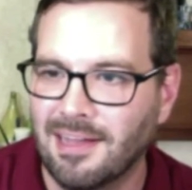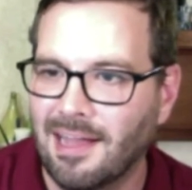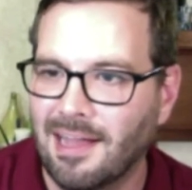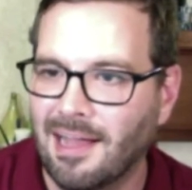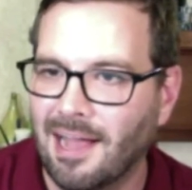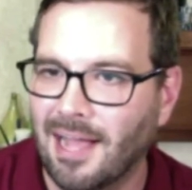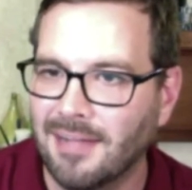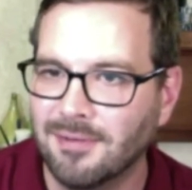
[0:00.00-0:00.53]

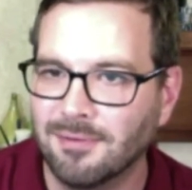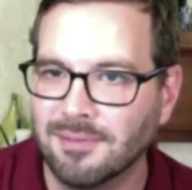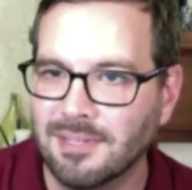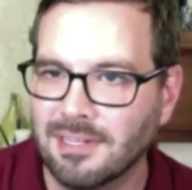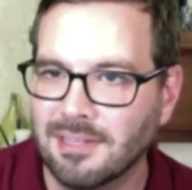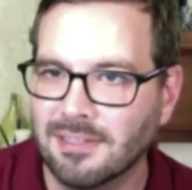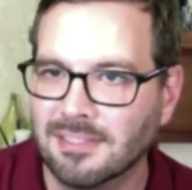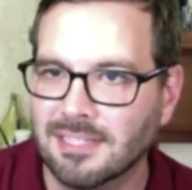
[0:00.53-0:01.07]
I don't think
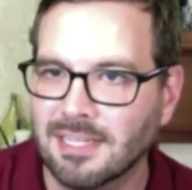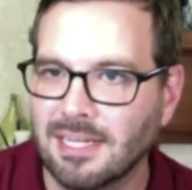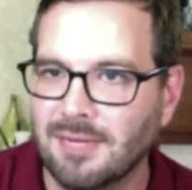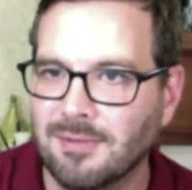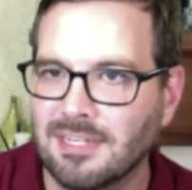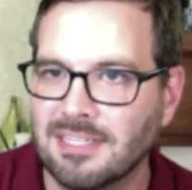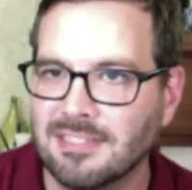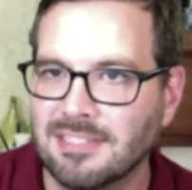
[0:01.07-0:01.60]
it looks like
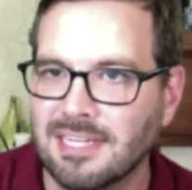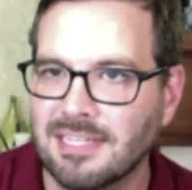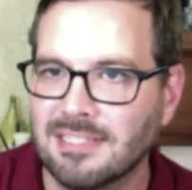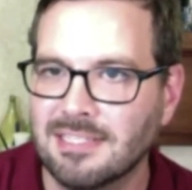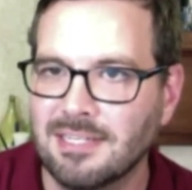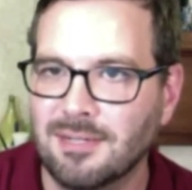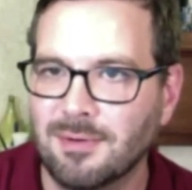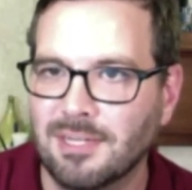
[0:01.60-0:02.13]
anyone else has
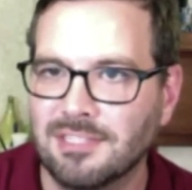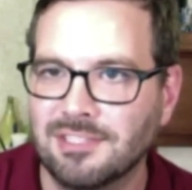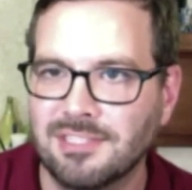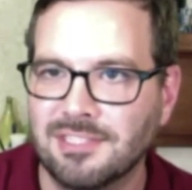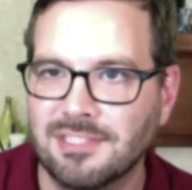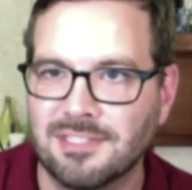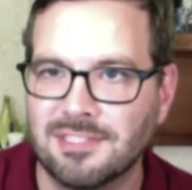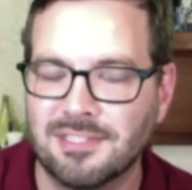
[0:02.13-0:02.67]
any
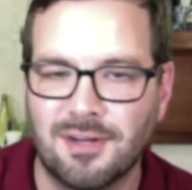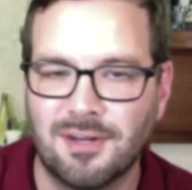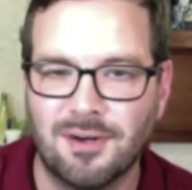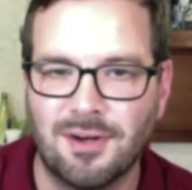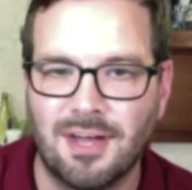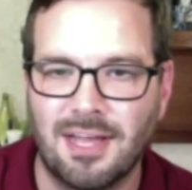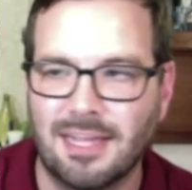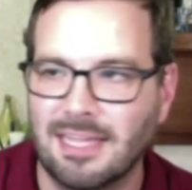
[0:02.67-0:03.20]
questions.
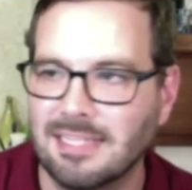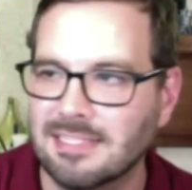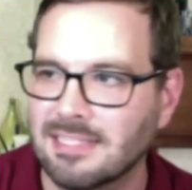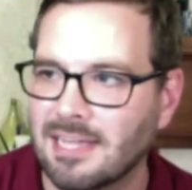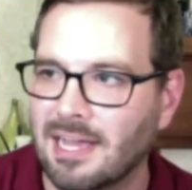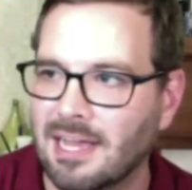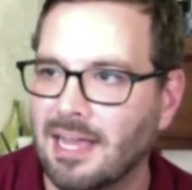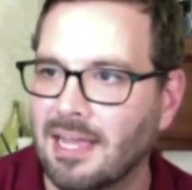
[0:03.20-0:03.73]
So I guess
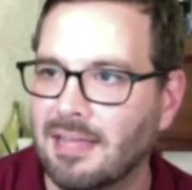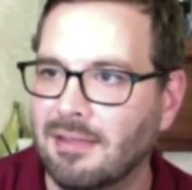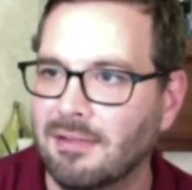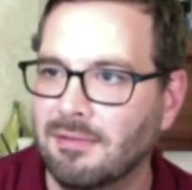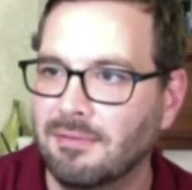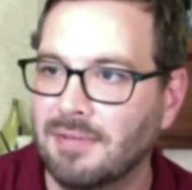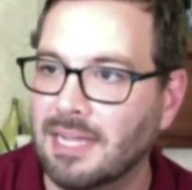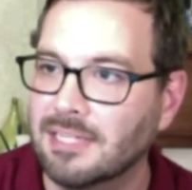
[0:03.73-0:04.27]

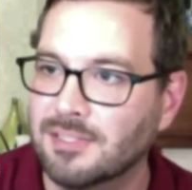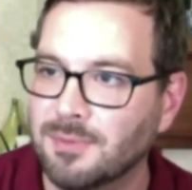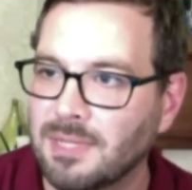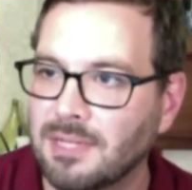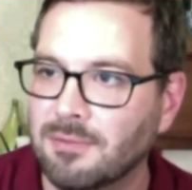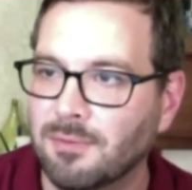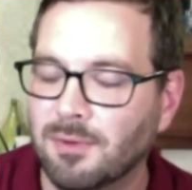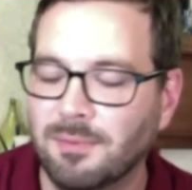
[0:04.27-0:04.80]
next
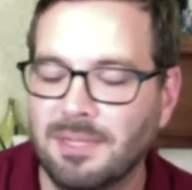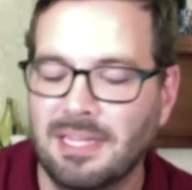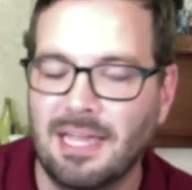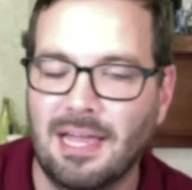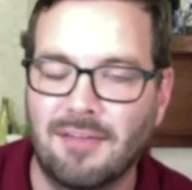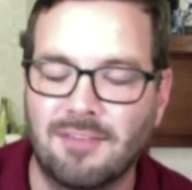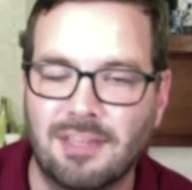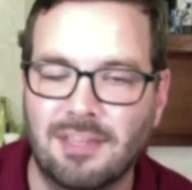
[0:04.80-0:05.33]
week we'll be
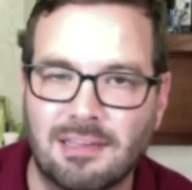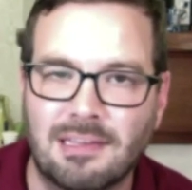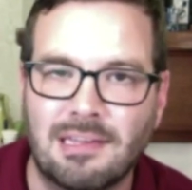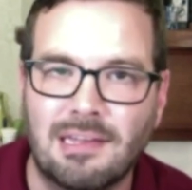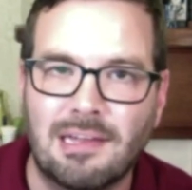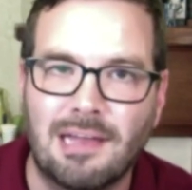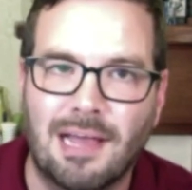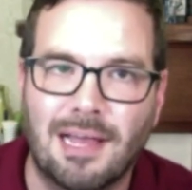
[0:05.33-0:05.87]
having
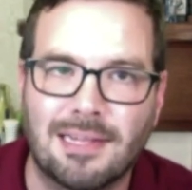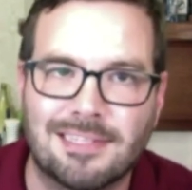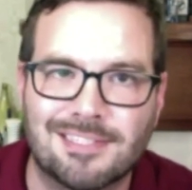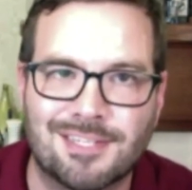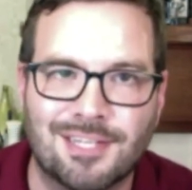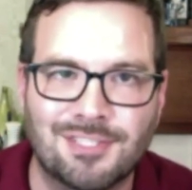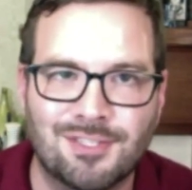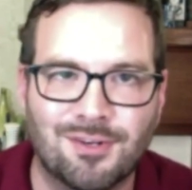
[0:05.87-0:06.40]
a
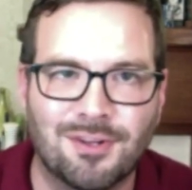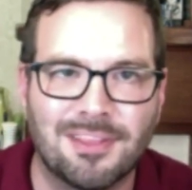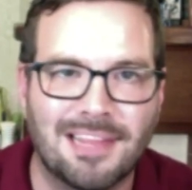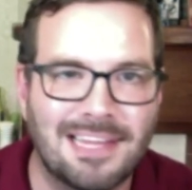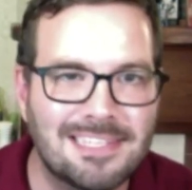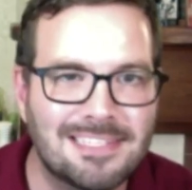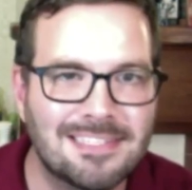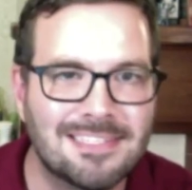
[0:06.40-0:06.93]
discussion on
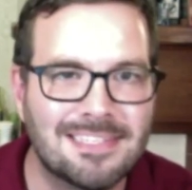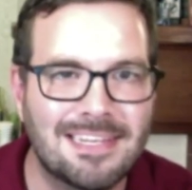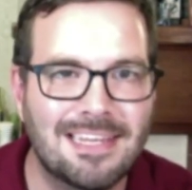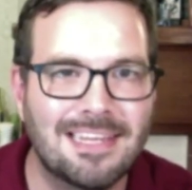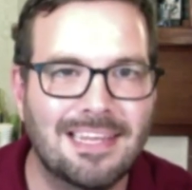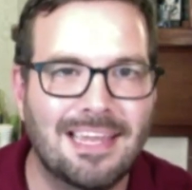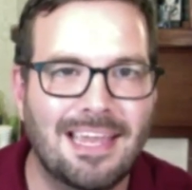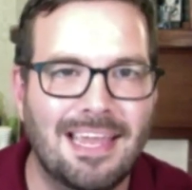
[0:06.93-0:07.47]

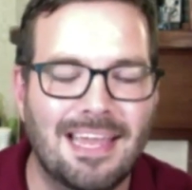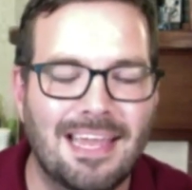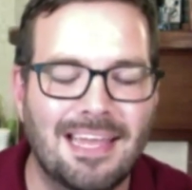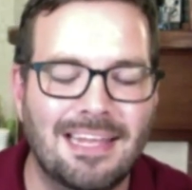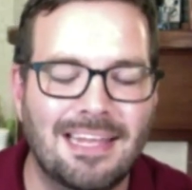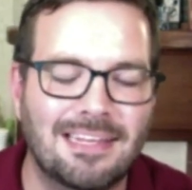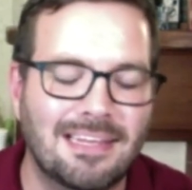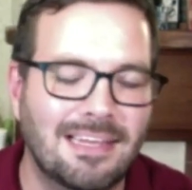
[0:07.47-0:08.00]
licensing
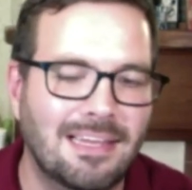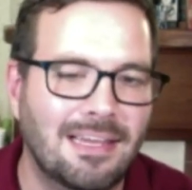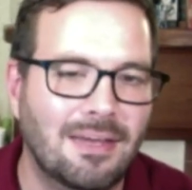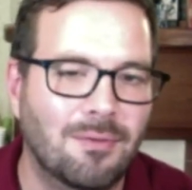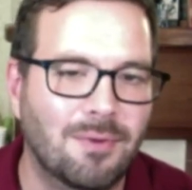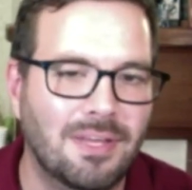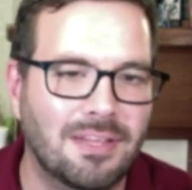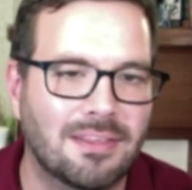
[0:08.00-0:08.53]
and
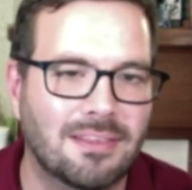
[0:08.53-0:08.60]
with